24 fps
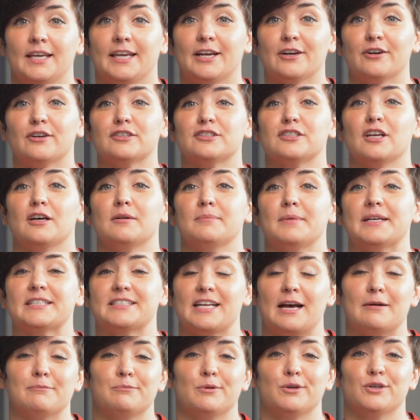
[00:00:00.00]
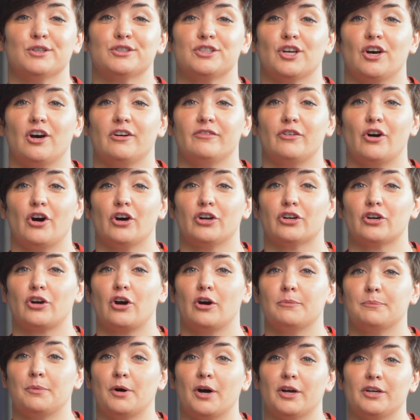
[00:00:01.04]
Here are some examples of auto
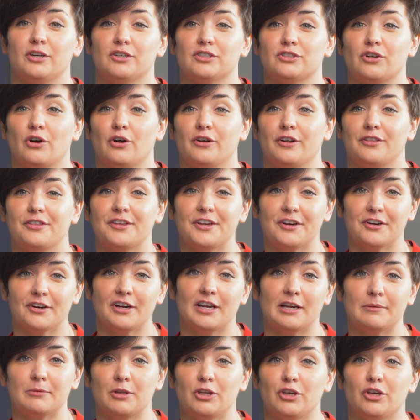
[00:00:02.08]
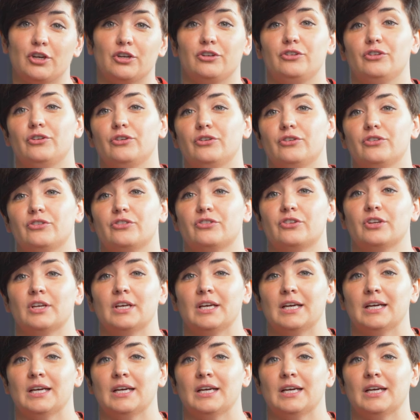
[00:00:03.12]
compounders on Ethereum that you could use.